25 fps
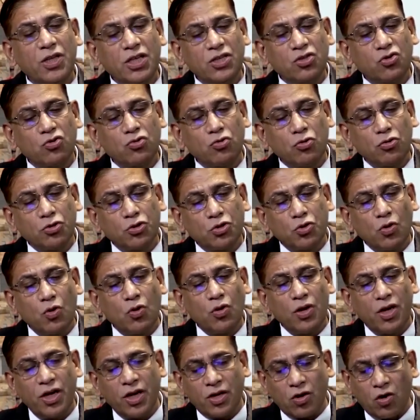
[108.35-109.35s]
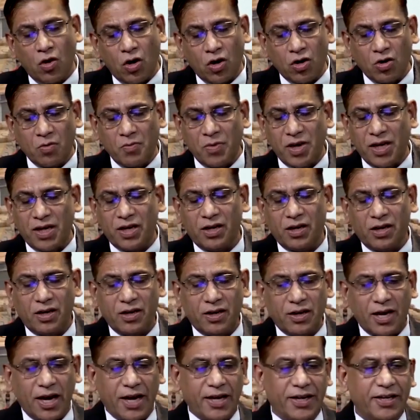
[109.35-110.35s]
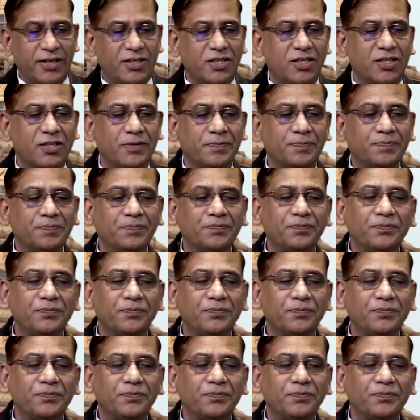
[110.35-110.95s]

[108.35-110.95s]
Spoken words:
the socio-economic rights.